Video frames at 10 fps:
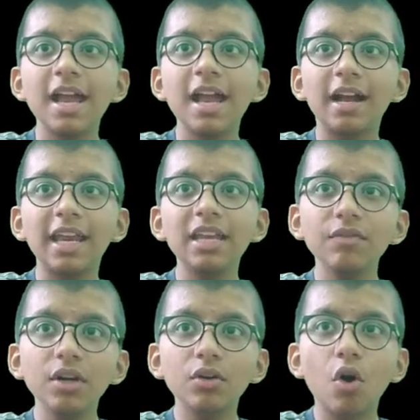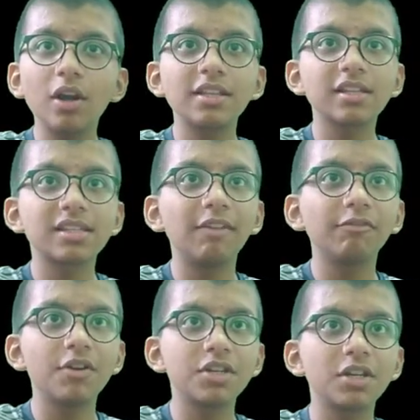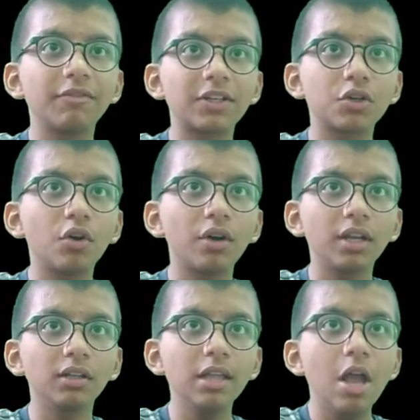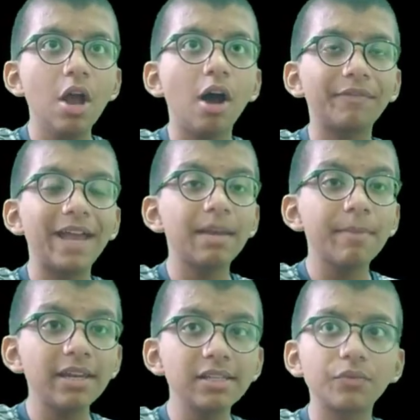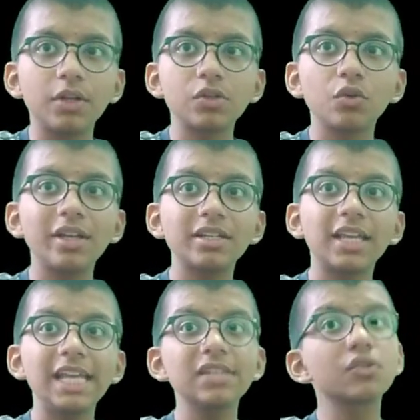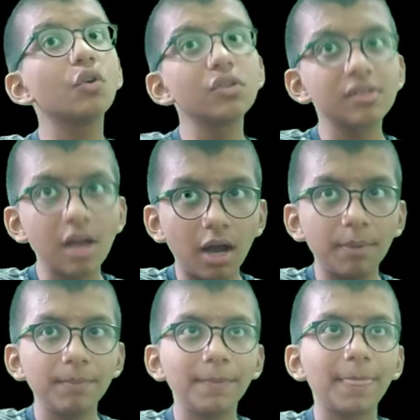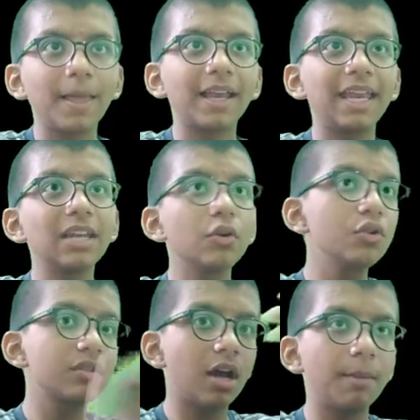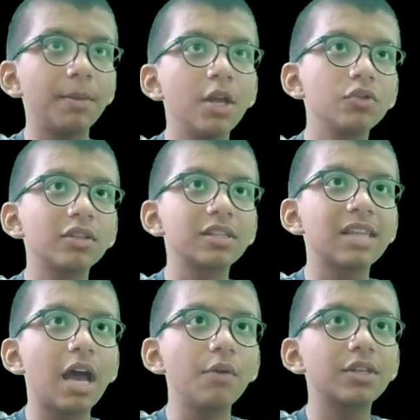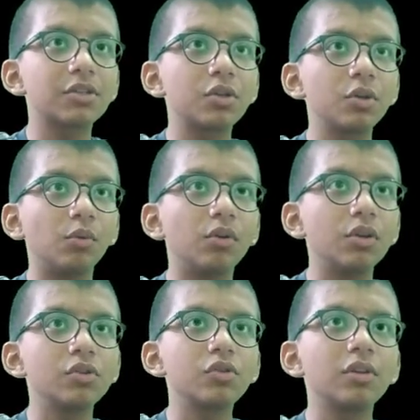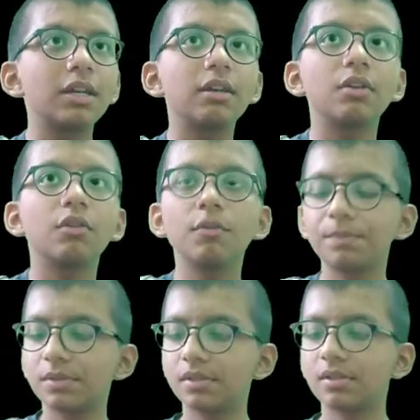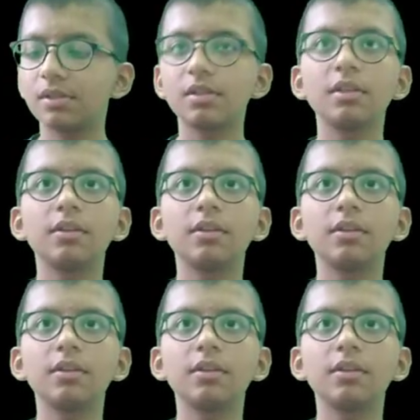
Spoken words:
again we are calling the same function factorial of n minus 1. So it again goes up. Again goes up. So it is now it is 2. So oops.